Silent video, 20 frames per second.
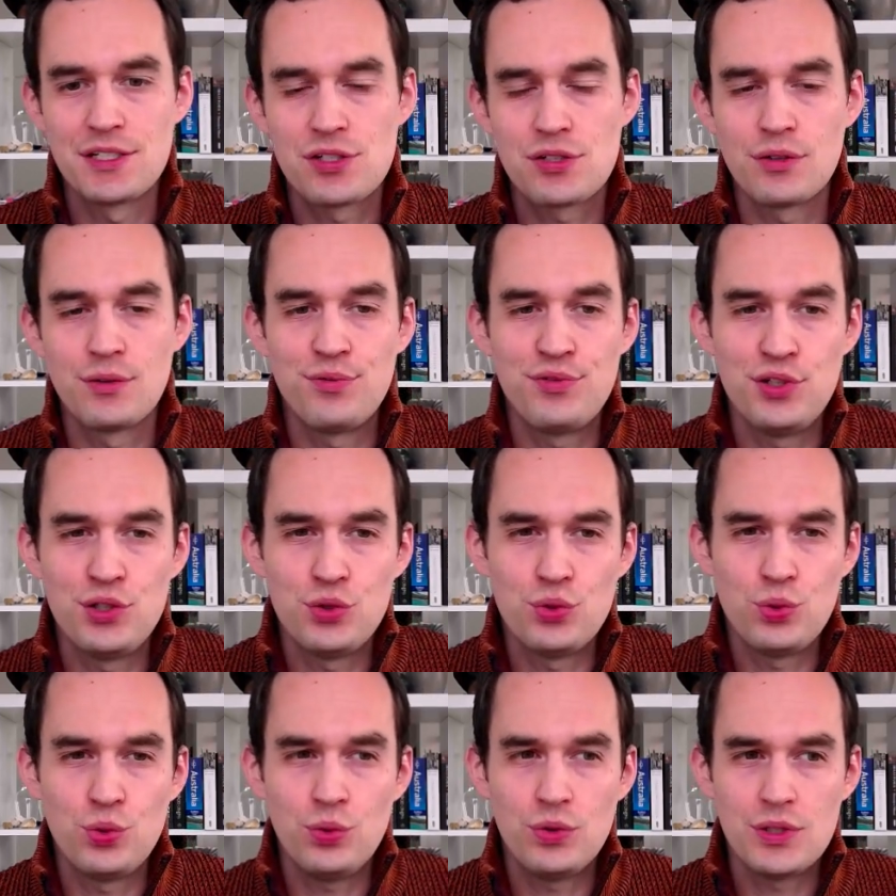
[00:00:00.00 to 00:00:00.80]
So if
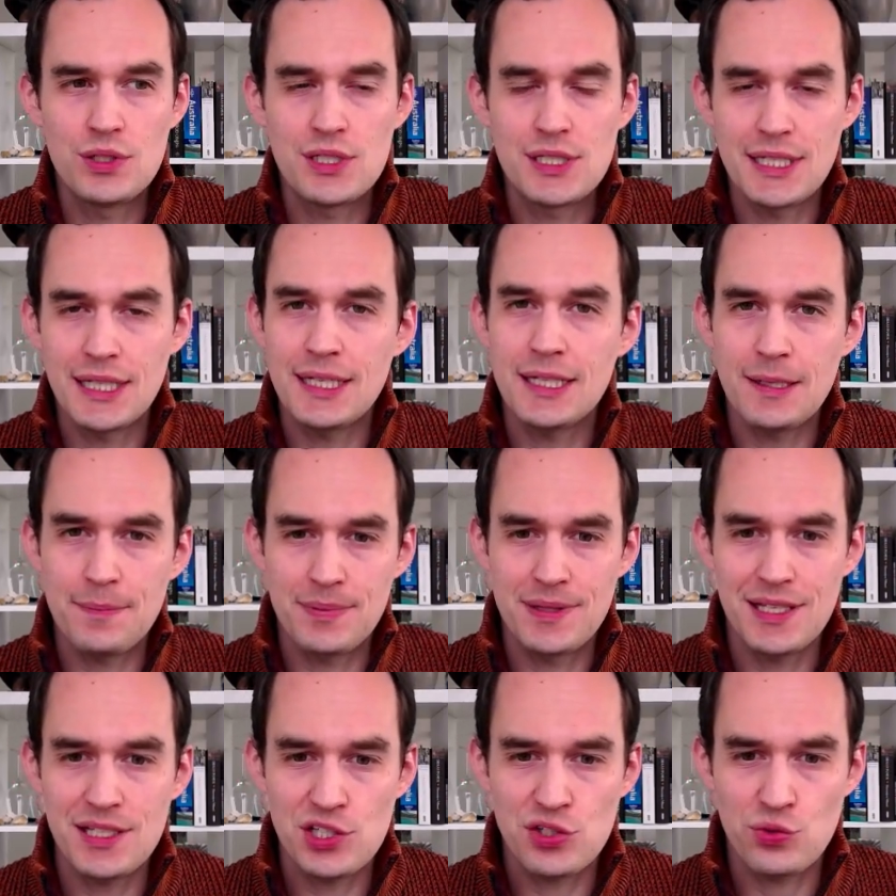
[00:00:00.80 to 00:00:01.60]
you set it
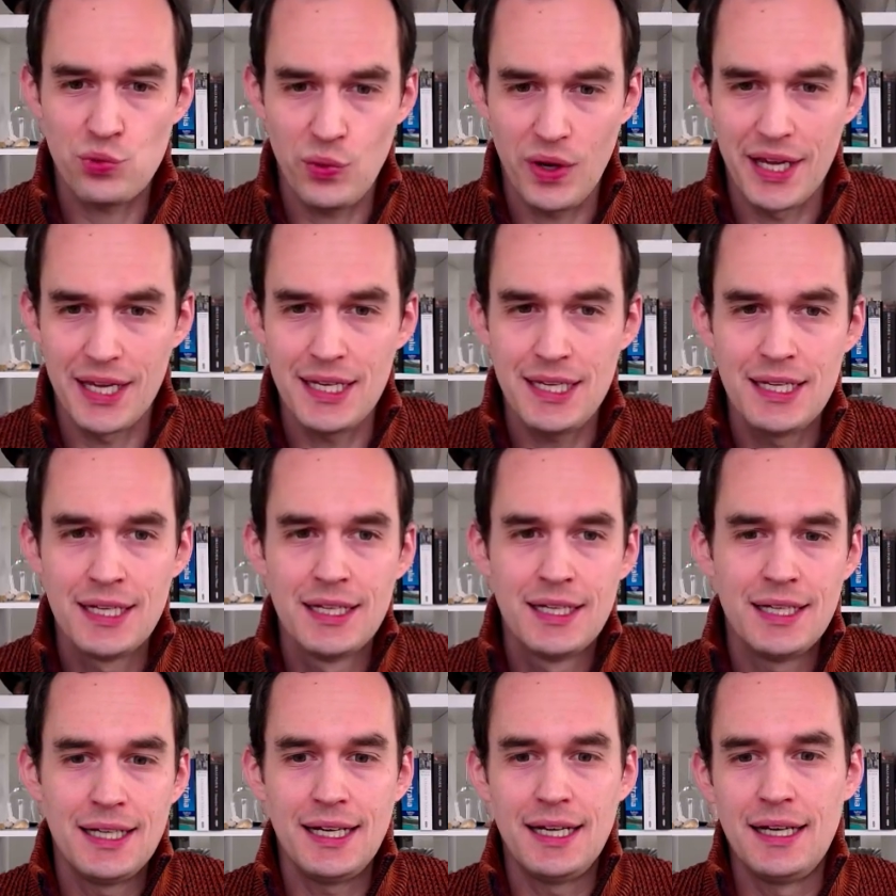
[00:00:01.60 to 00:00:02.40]
up this way,
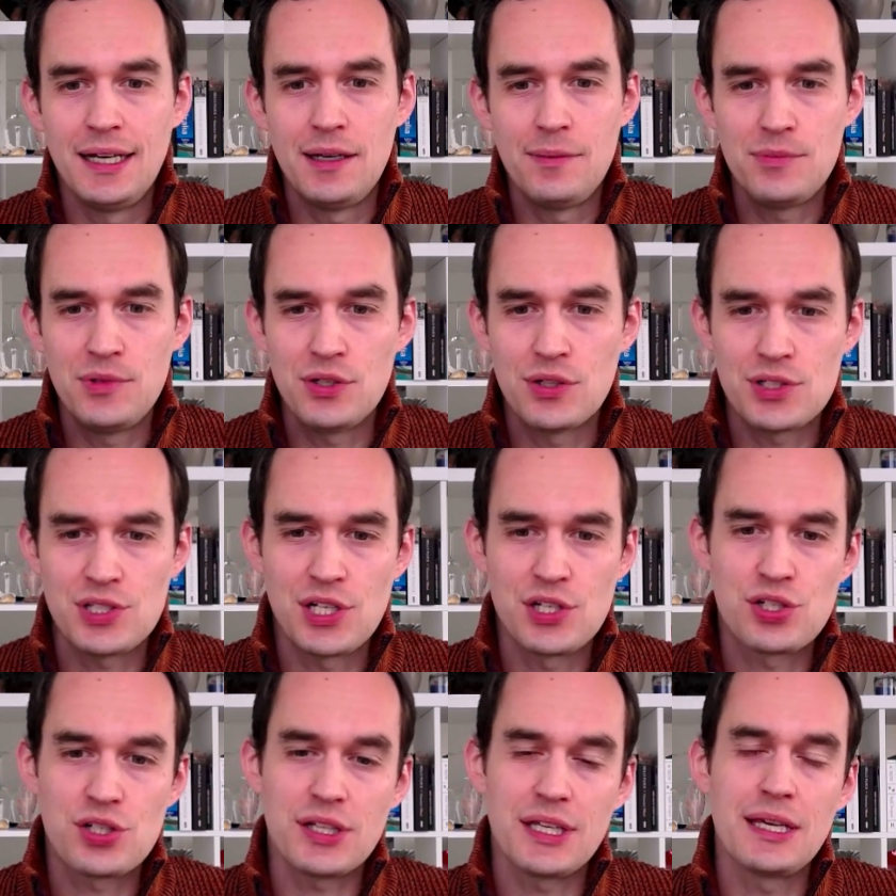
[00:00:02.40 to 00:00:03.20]
um, you're
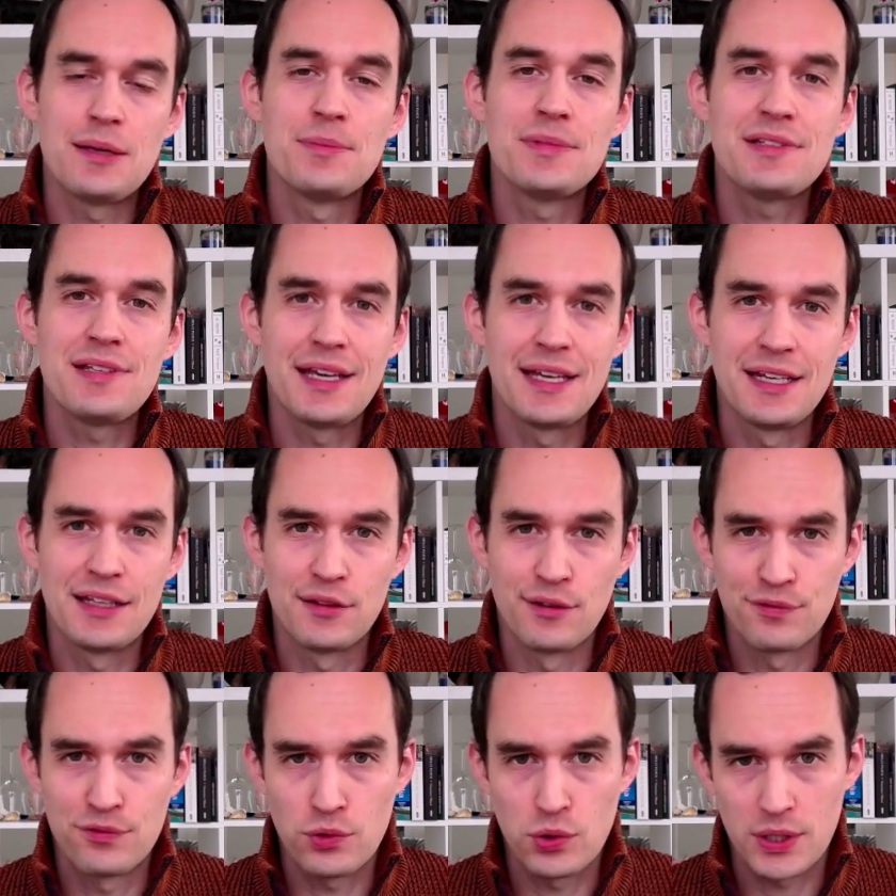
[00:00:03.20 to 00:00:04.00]
essentially imitating
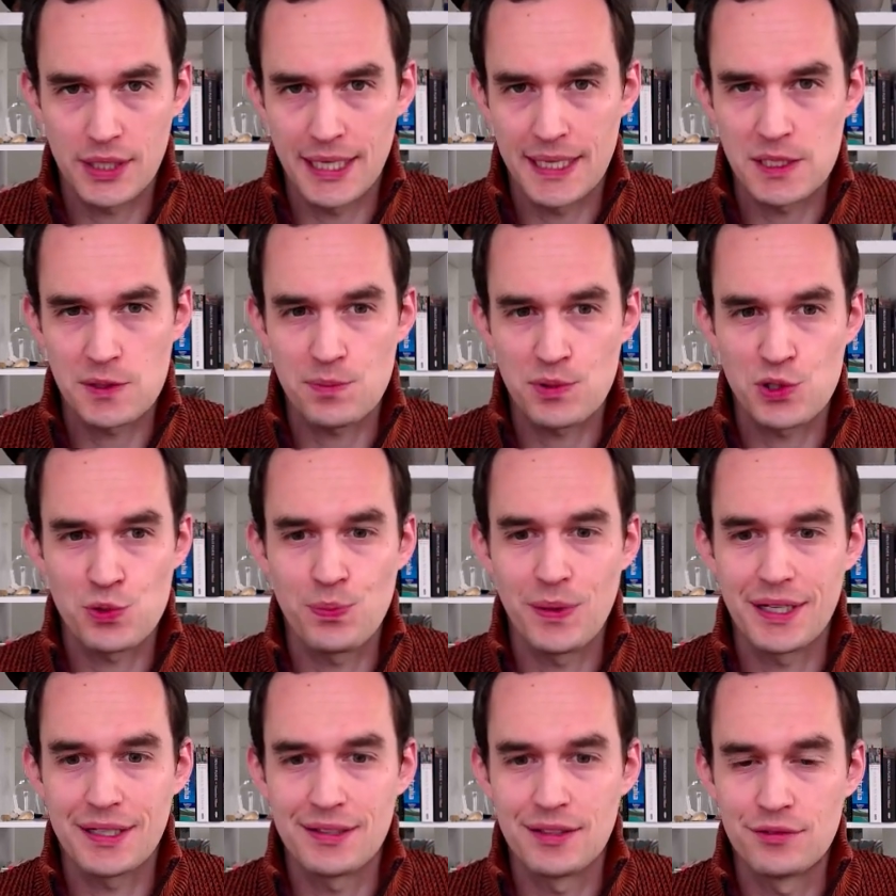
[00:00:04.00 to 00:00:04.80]
the forecast
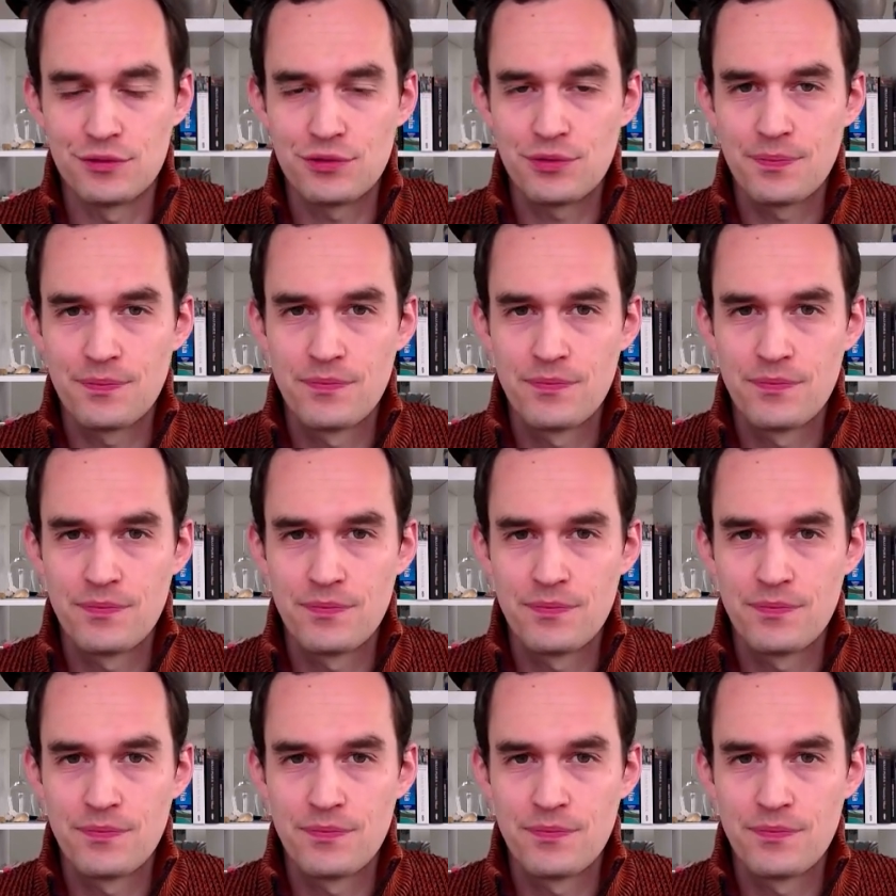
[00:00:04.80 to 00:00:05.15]
perspective.